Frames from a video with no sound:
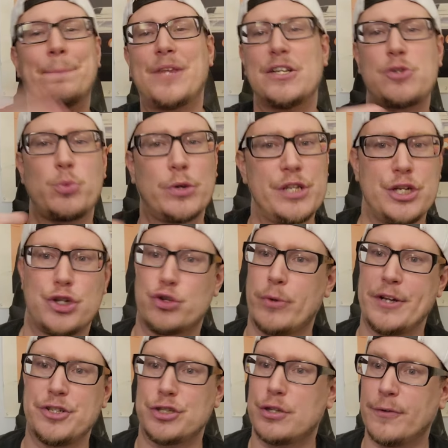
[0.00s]
Doesn't really
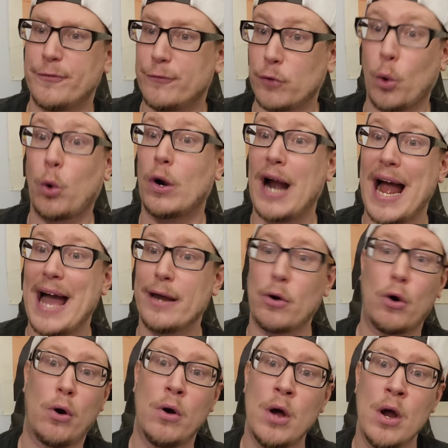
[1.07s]
stretch the floor at
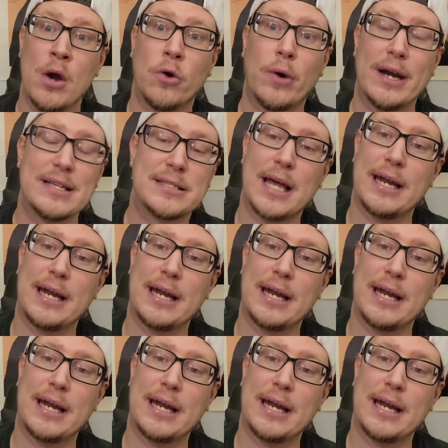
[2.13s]
all, right? He's